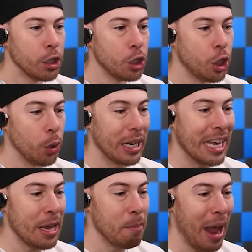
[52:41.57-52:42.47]
Dude,
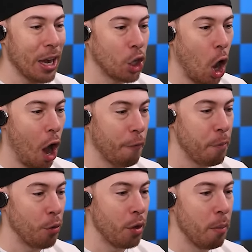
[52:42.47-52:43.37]
he made
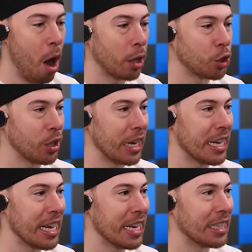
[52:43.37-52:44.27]
Kaufmo the monster that
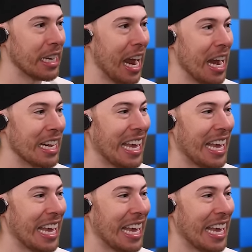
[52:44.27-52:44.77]
he is, and